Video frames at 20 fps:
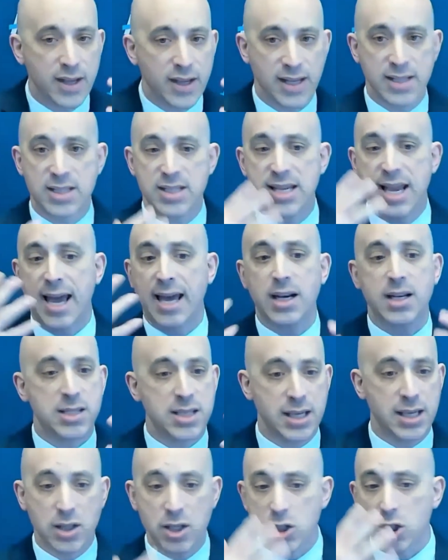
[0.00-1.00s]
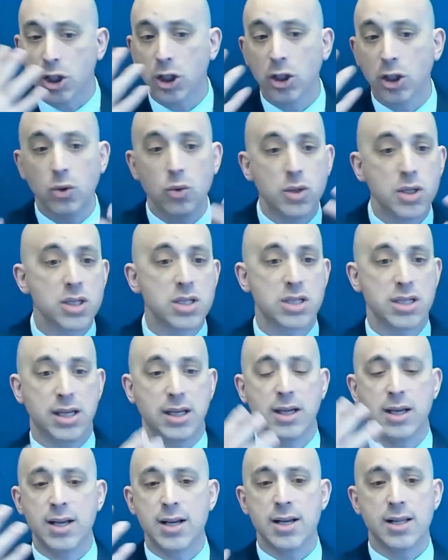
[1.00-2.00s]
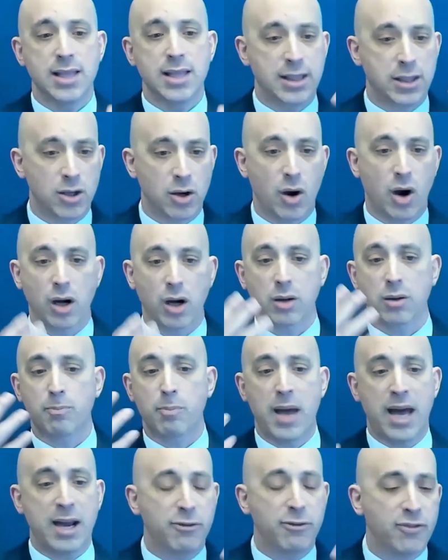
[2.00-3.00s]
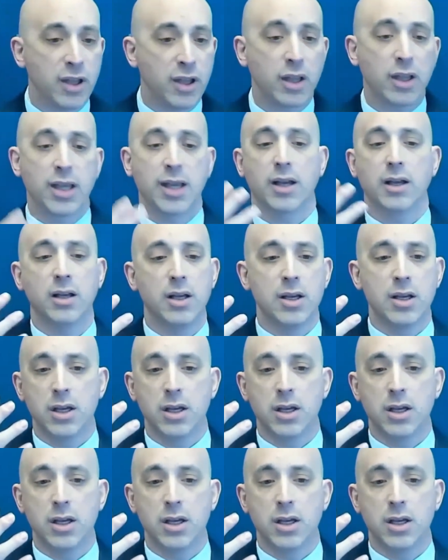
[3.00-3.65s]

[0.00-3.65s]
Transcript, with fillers: insanity and this lunacy that there are pedophilia,